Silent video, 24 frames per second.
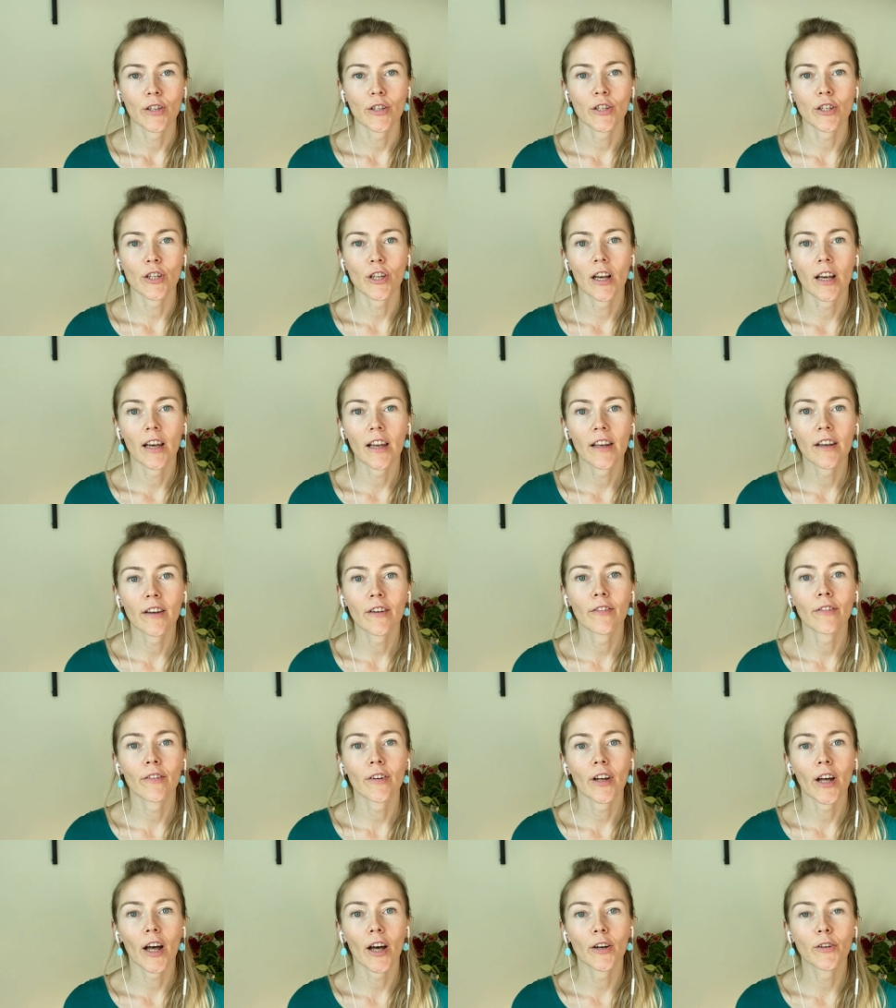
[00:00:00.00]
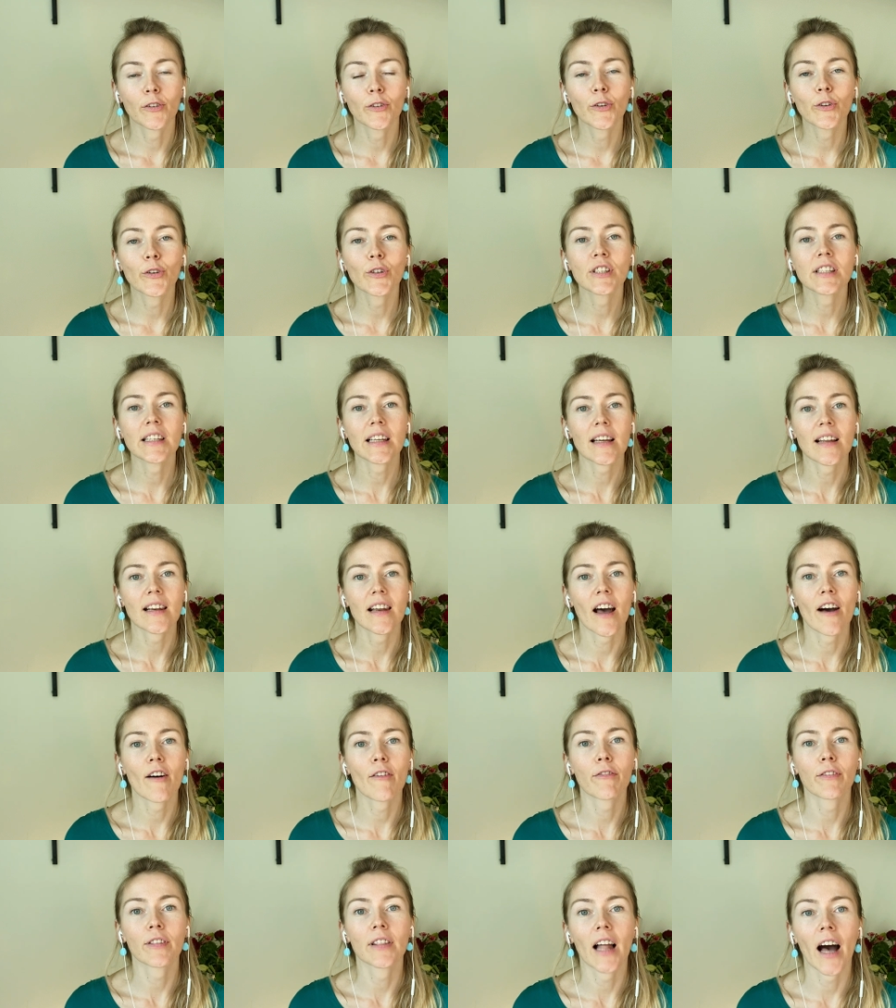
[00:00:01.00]
to Live a Good
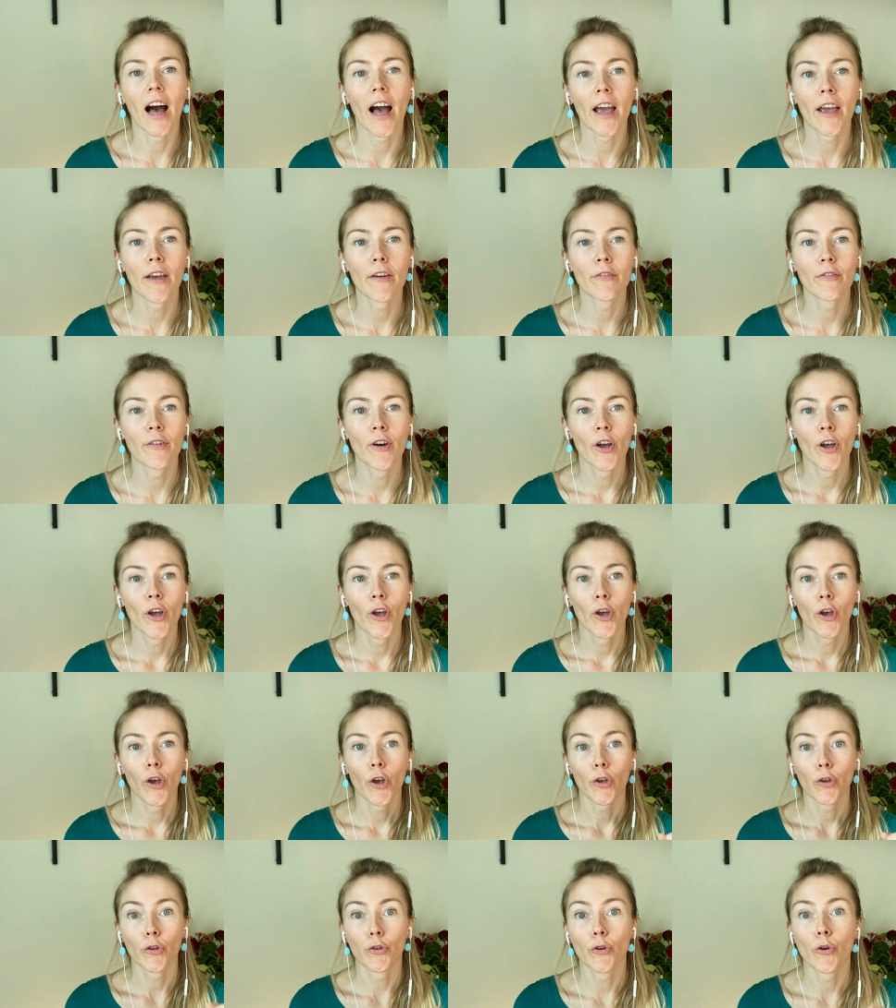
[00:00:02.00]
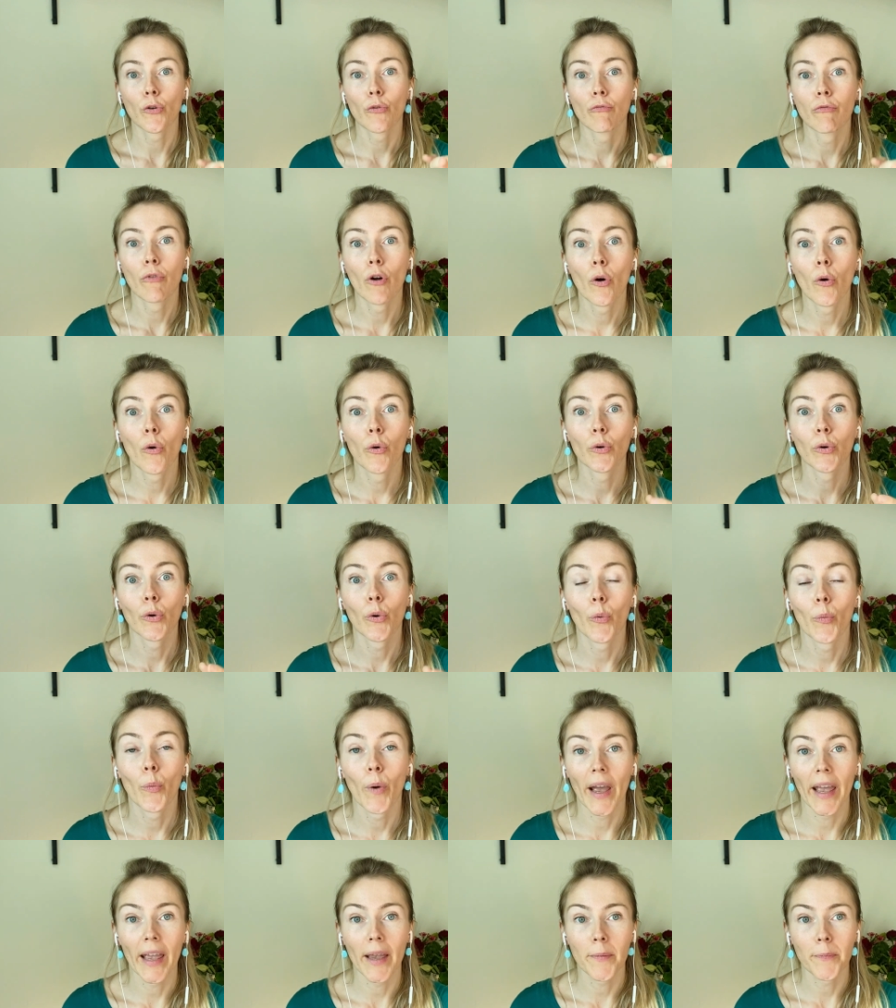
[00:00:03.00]
Enough Life Your Own
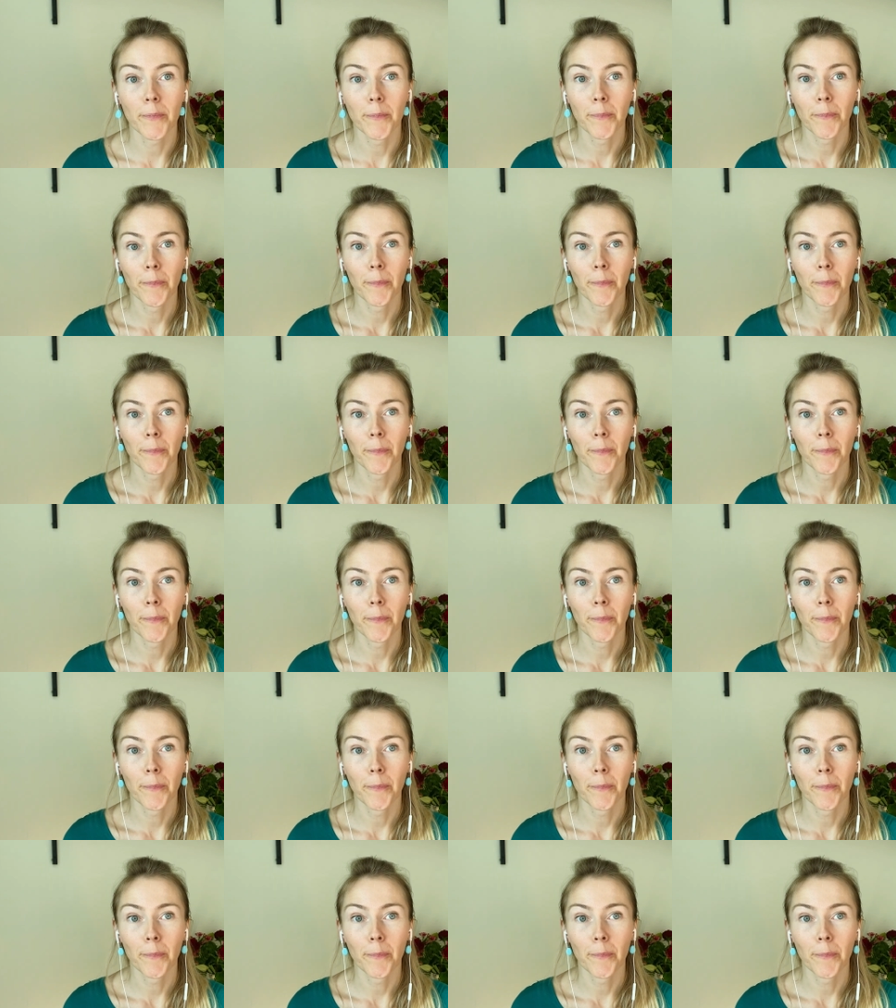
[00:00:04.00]
Way?